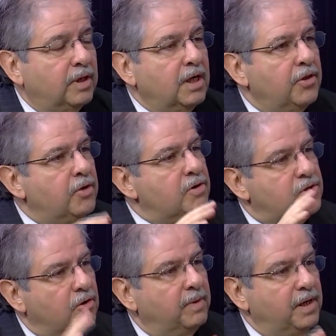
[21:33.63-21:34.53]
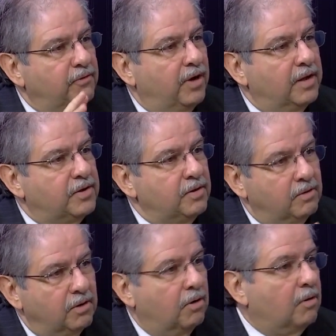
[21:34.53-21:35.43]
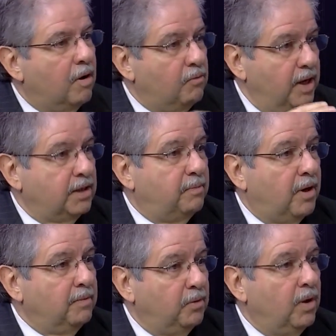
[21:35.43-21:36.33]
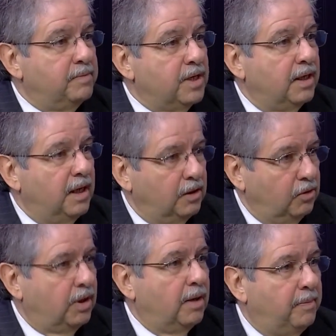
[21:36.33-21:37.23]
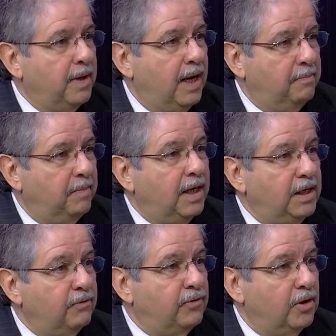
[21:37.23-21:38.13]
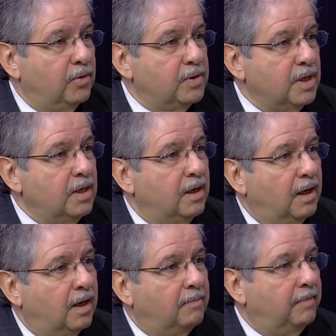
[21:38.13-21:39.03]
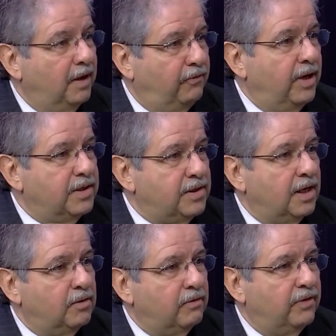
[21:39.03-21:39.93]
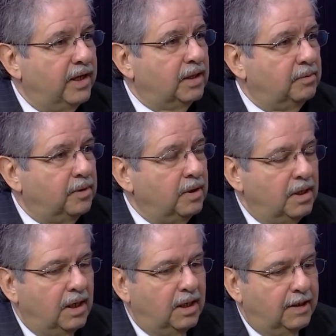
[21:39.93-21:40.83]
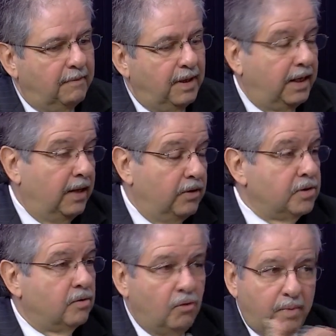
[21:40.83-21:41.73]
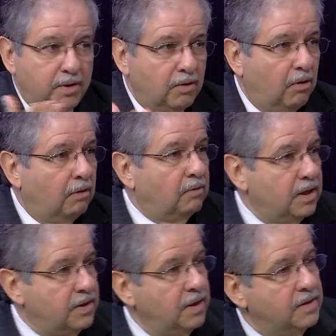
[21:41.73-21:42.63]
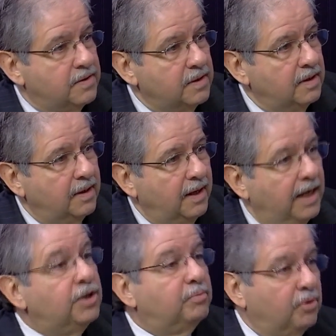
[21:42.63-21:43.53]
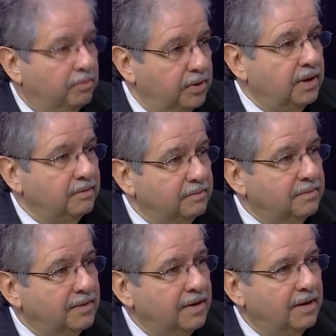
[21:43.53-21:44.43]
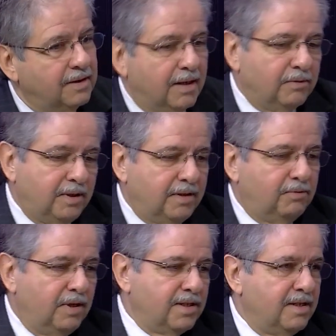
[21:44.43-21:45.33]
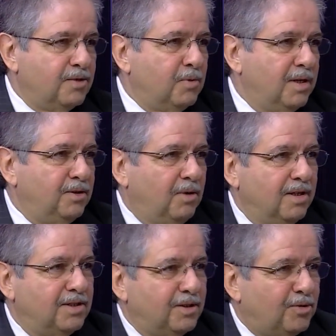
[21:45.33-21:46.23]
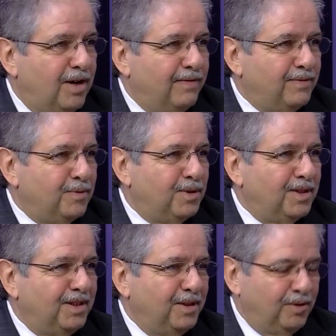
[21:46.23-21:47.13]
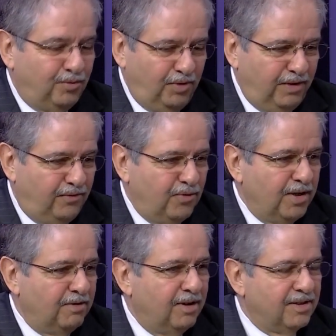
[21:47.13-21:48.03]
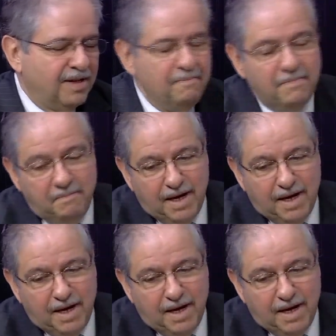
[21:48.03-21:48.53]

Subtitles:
There are so many events that you can go to our rec department website and look up at many of those events that are available. Again, those are open to all residents, age appropriate. So I don't think the residents want to do arts and crafts with the little 3 and 4-year-olds. Maybe